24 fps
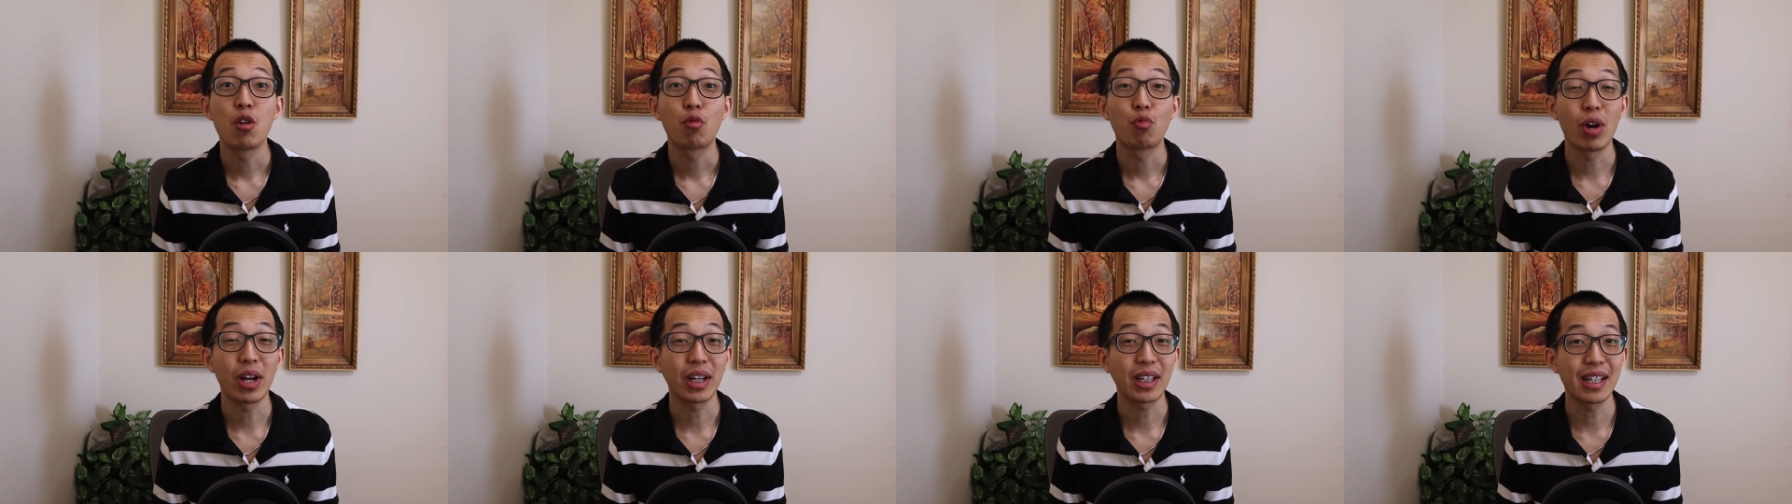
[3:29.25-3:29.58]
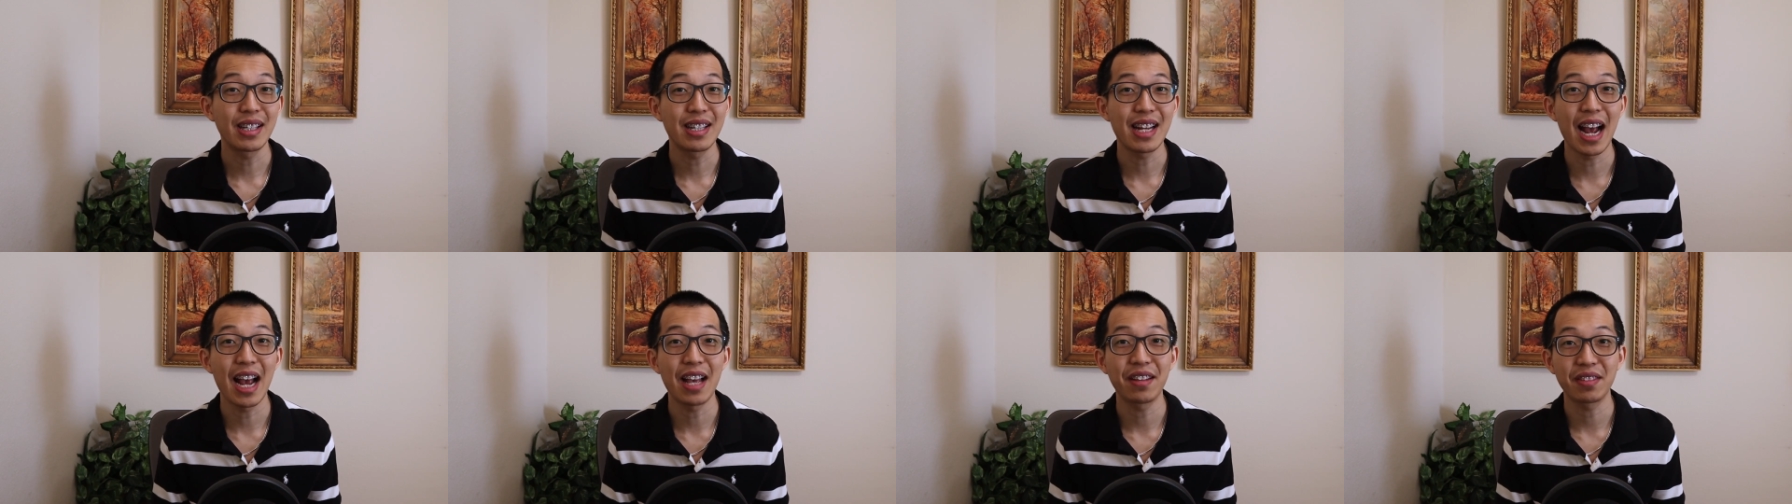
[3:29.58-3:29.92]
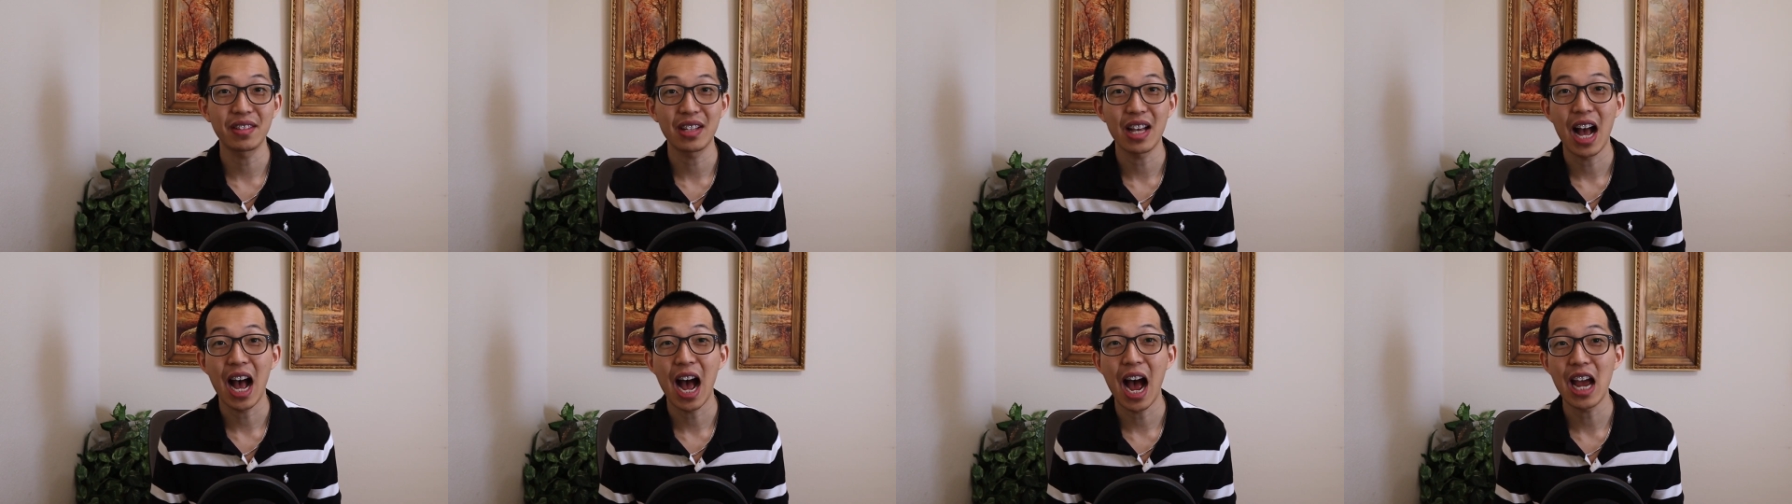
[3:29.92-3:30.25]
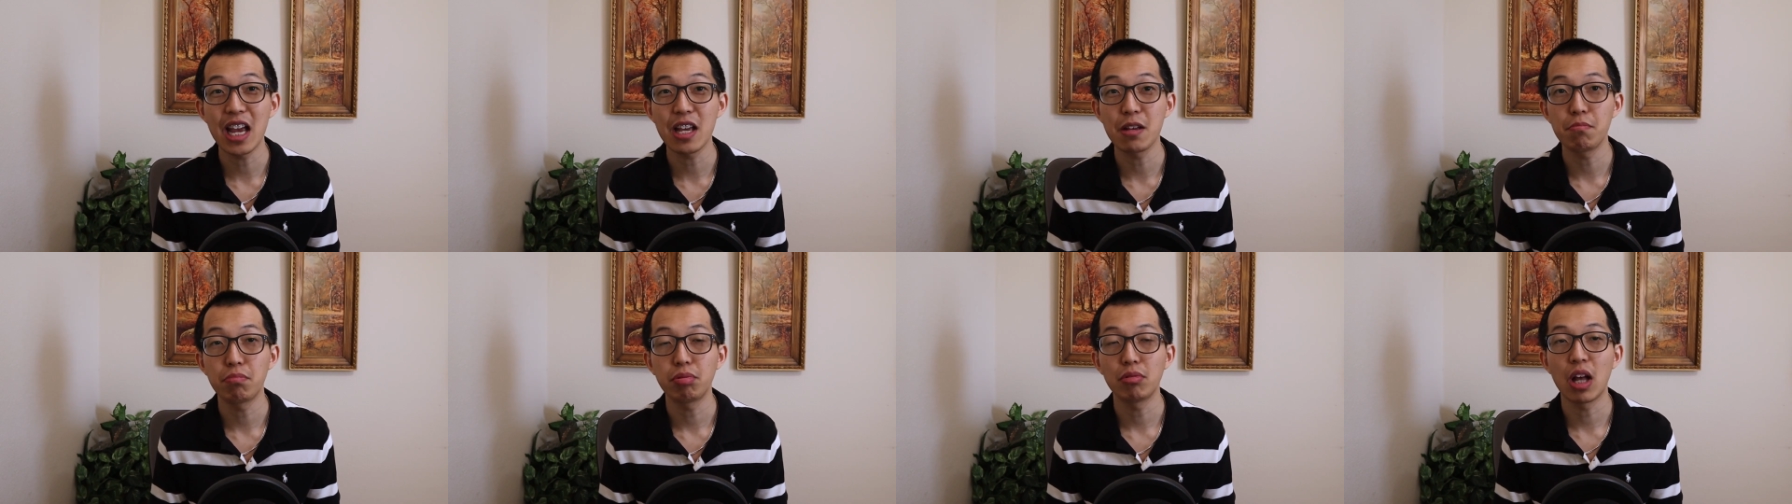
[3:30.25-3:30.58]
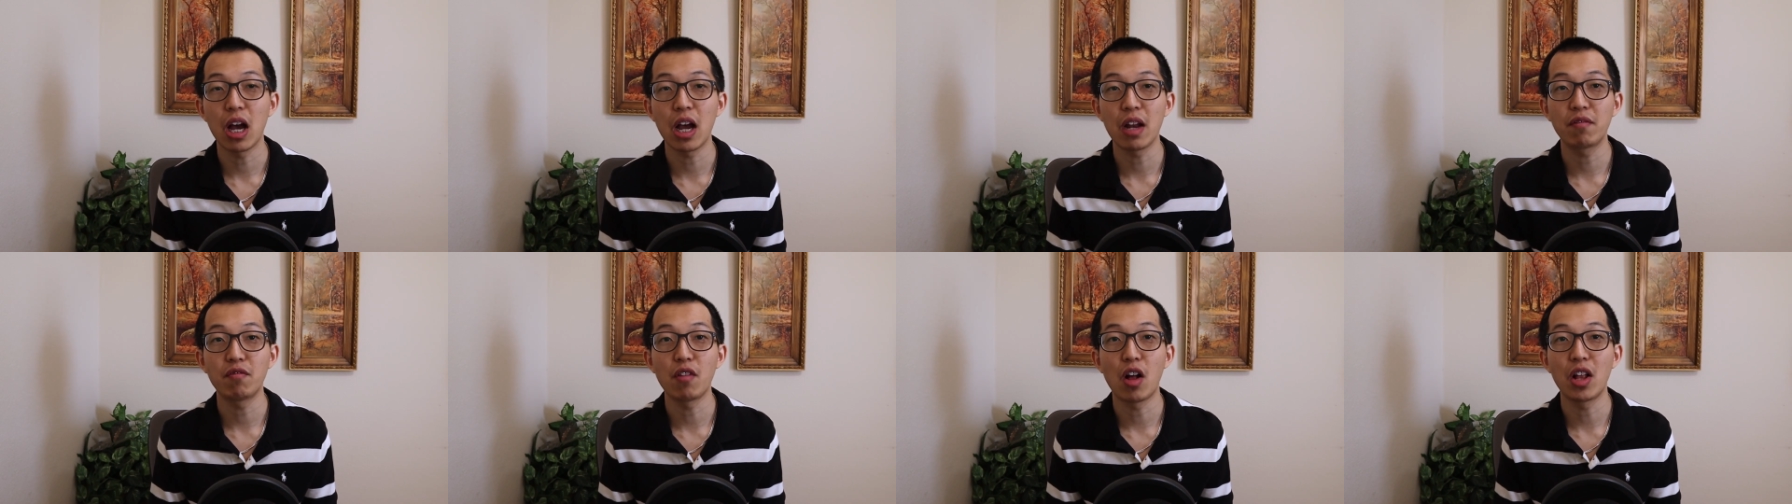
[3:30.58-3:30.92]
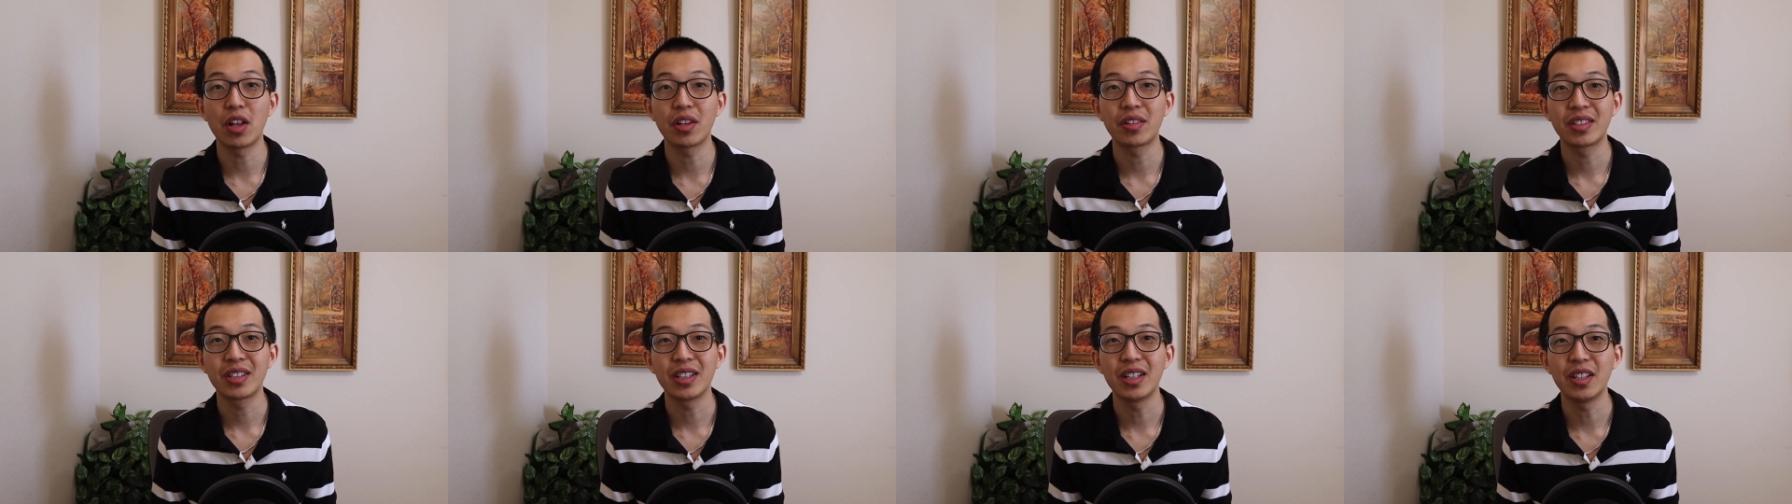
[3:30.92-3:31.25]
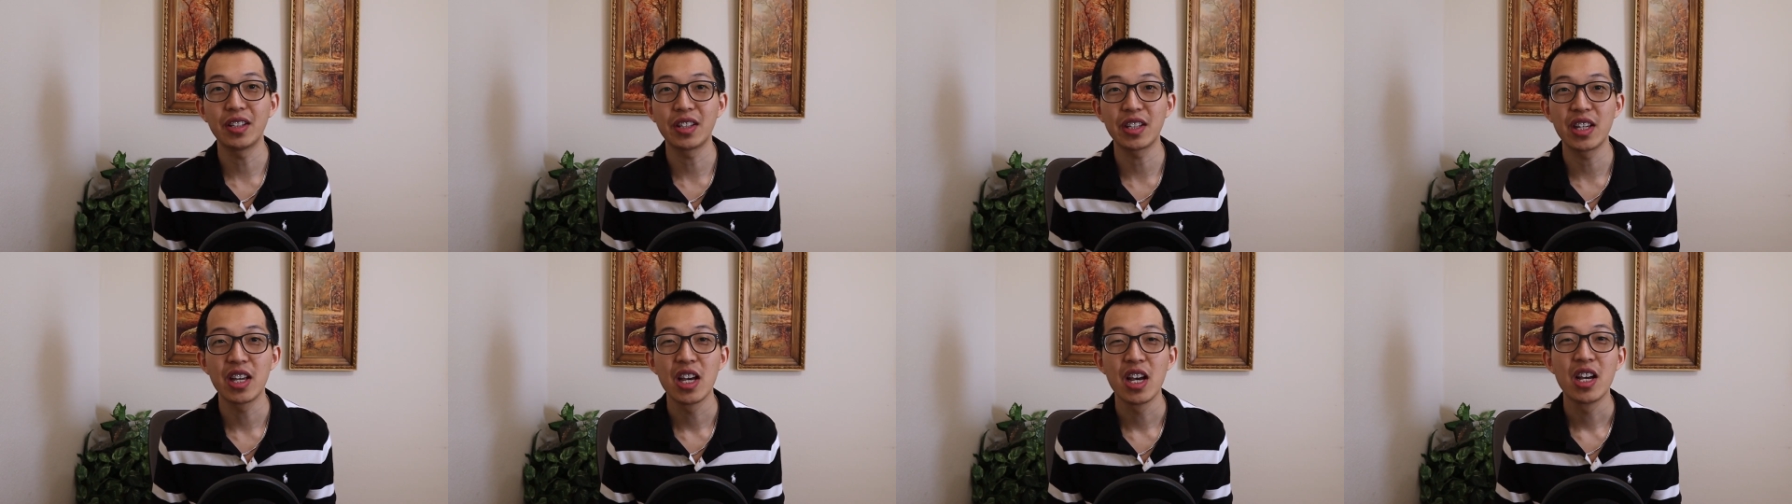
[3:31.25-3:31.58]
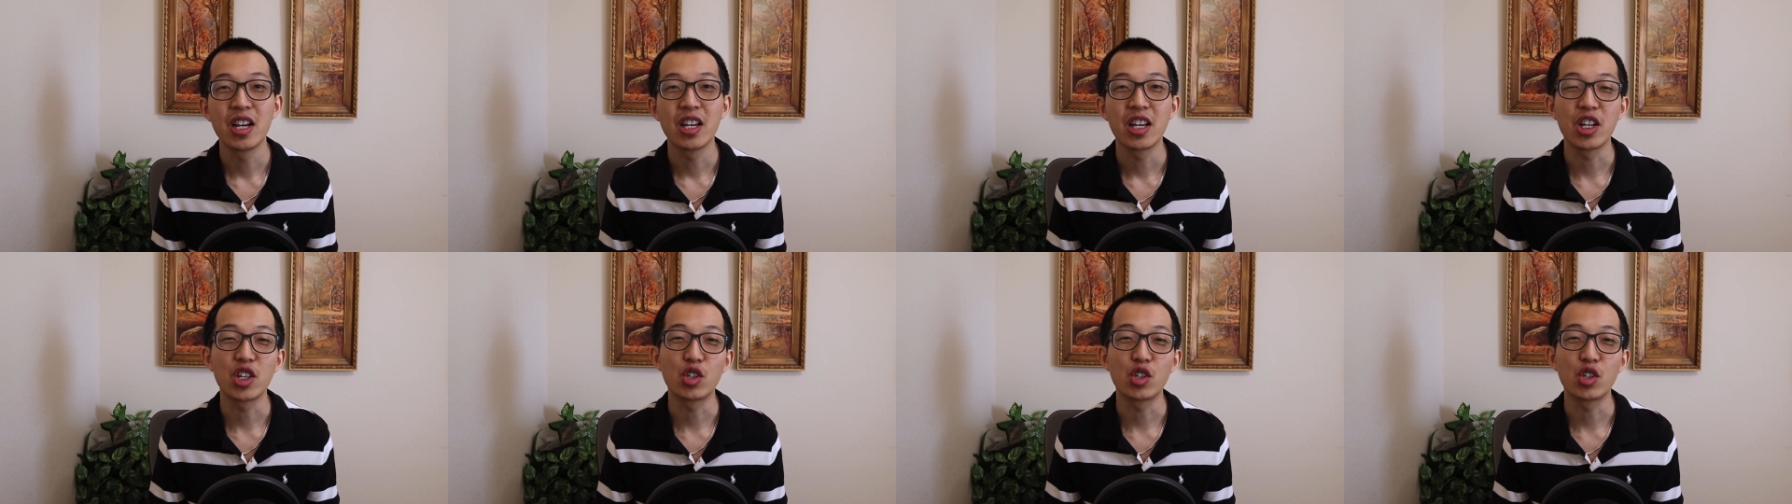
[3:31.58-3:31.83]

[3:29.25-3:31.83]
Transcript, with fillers: Recognizing high implied volatility